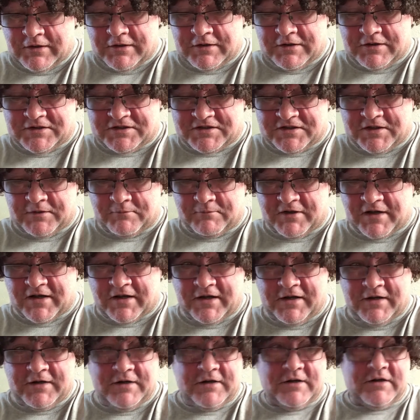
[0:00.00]
I'll snip that
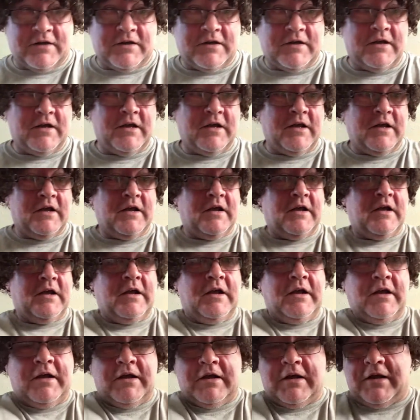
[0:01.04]
end.
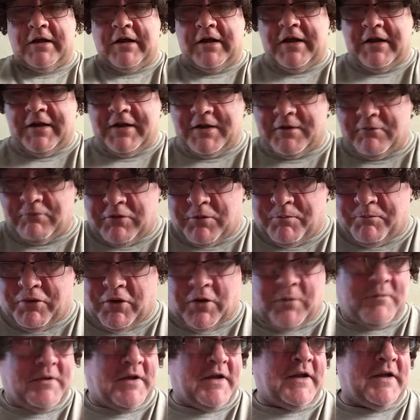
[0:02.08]
And then we'll
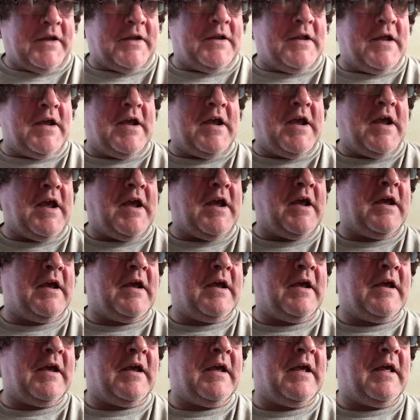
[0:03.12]
put that in there.
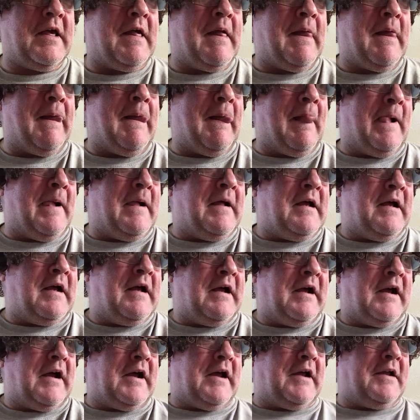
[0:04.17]

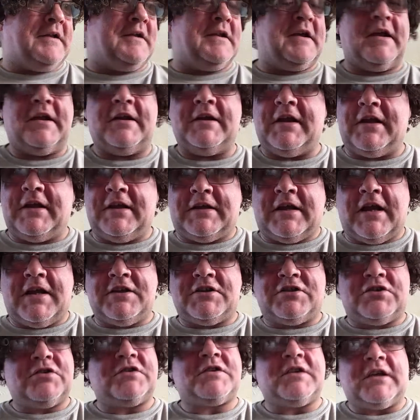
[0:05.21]
And then
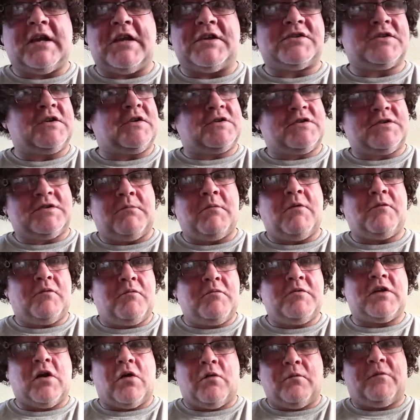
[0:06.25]
just in case, so some of them
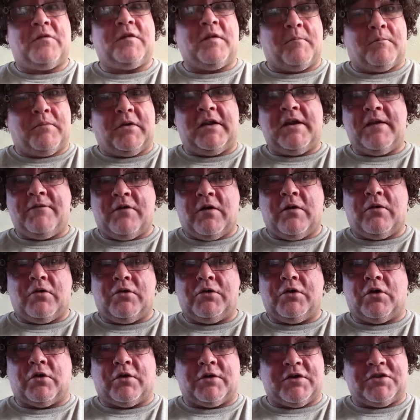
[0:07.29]
don't fit. Believe it or
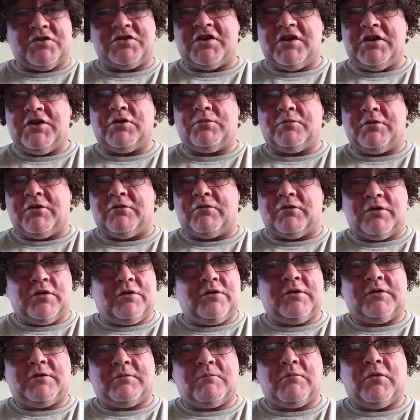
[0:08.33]
not, that GW and
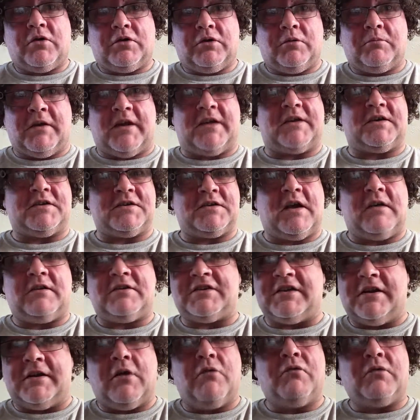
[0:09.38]
other model makers
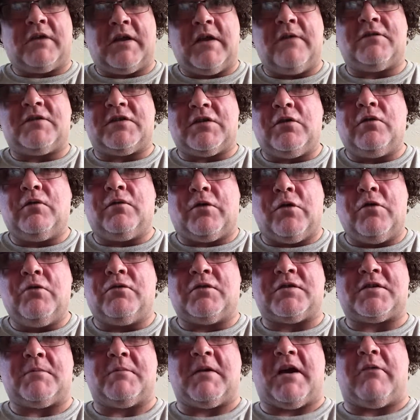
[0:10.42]
actually don't give two
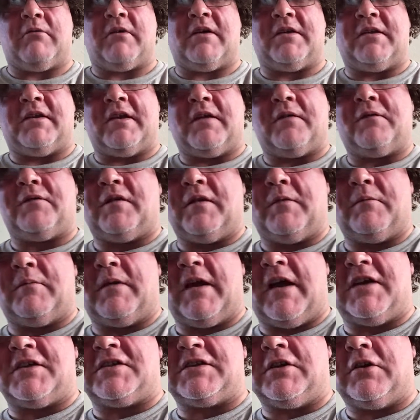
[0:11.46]
hoots about whether they fit
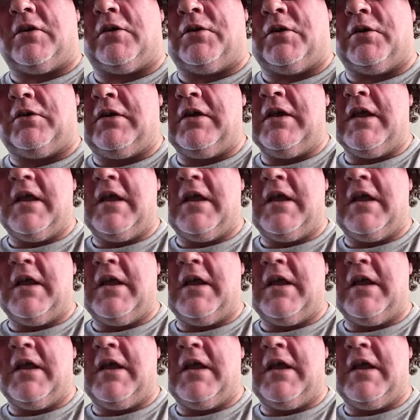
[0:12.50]
nicely or not.